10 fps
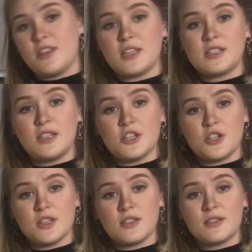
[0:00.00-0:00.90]
everything's
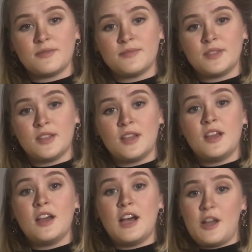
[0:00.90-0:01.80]
delicious.
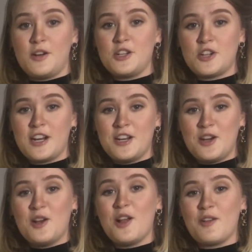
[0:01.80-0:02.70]
I already
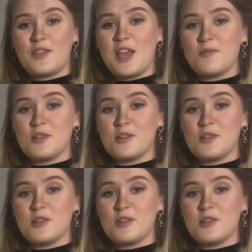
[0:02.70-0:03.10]
tried it all off